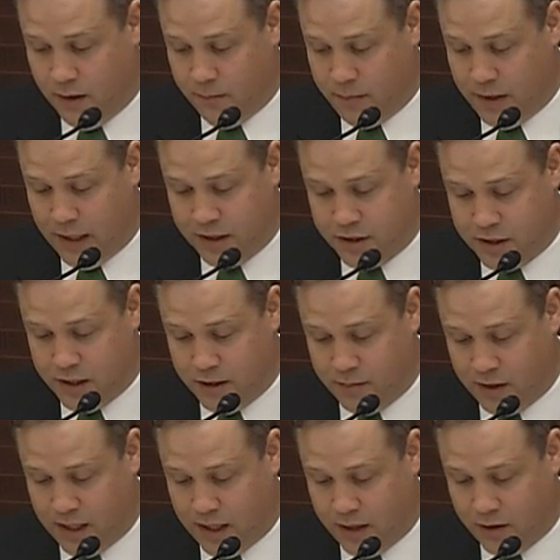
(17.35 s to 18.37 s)
PhD in
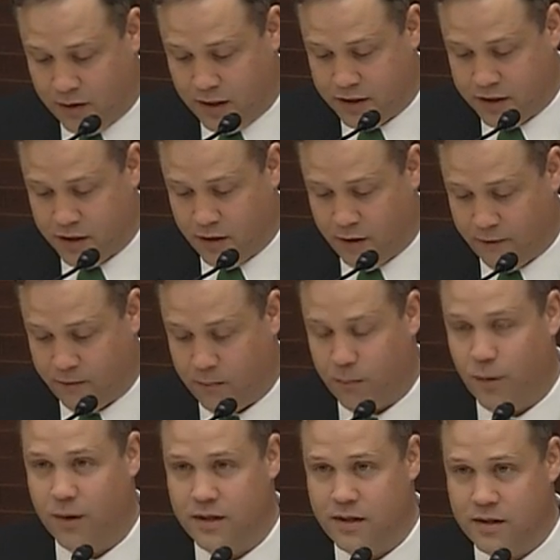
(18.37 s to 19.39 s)
mechanical engineering from
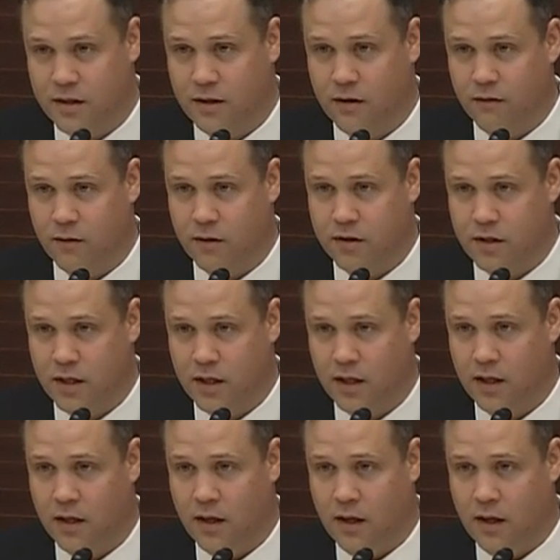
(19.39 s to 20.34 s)
Princeton University.